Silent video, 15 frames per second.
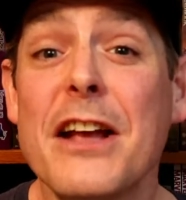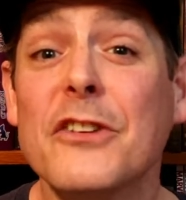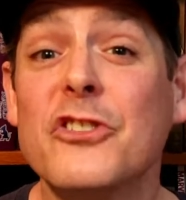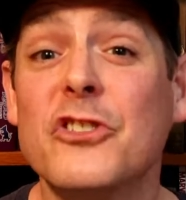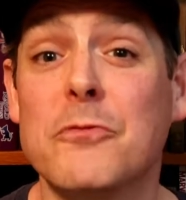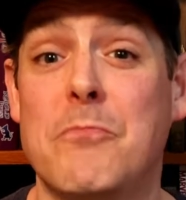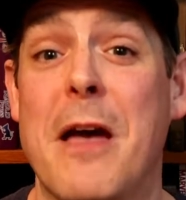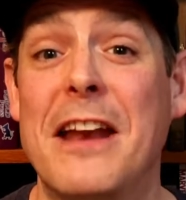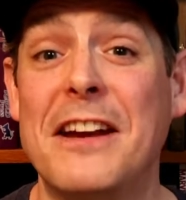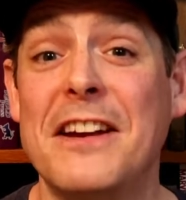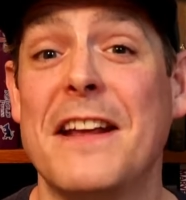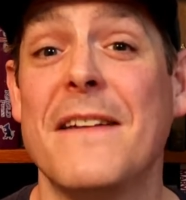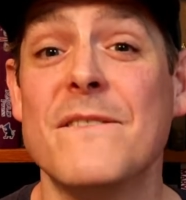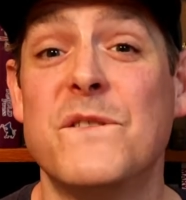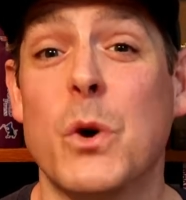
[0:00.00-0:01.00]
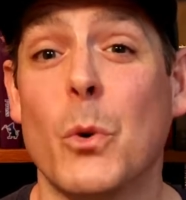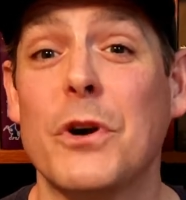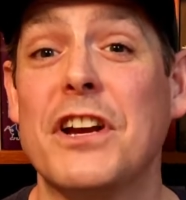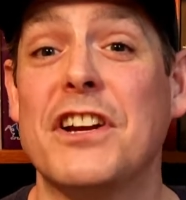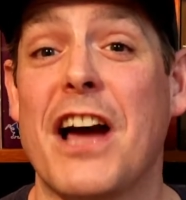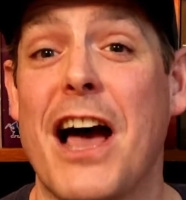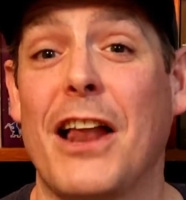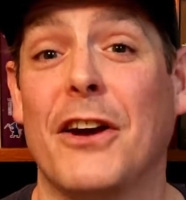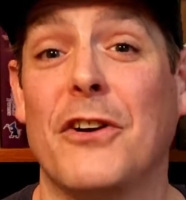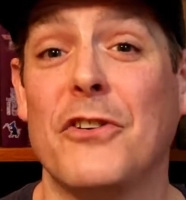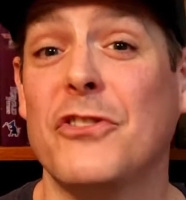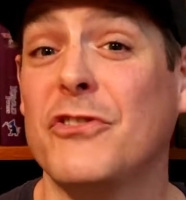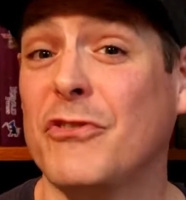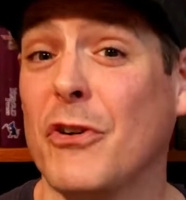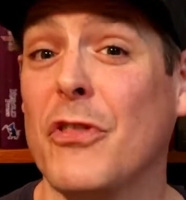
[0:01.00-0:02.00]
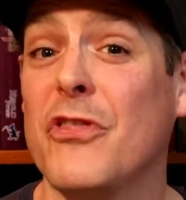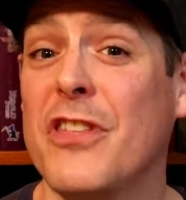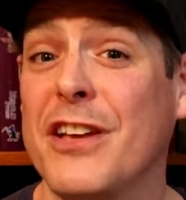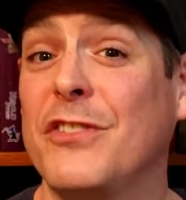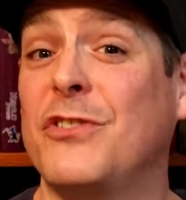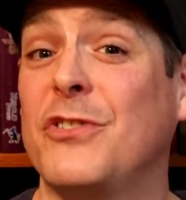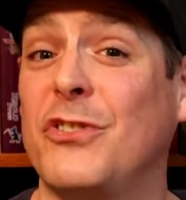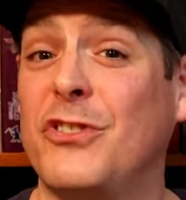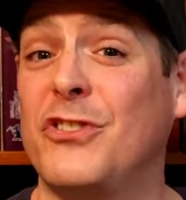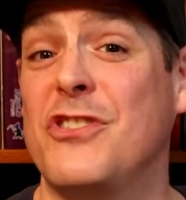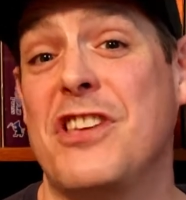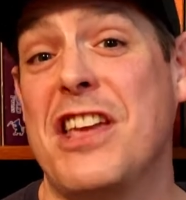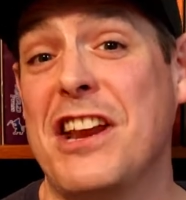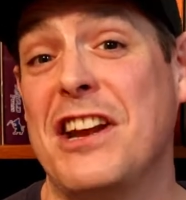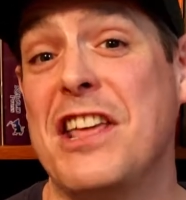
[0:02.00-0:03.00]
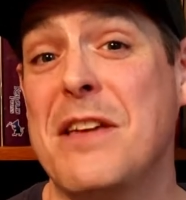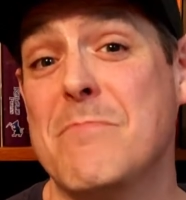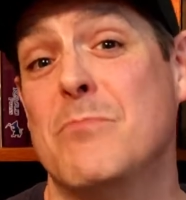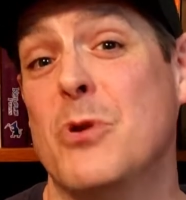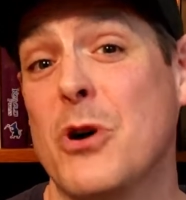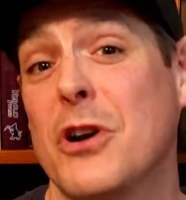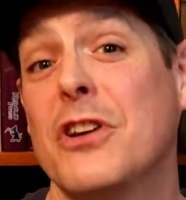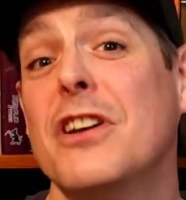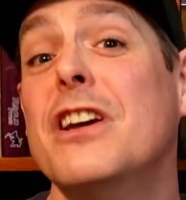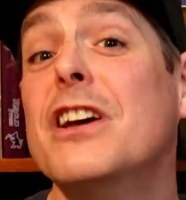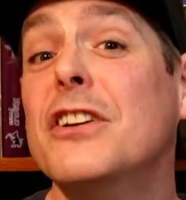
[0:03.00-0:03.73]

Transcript: spending $40 for this skinny book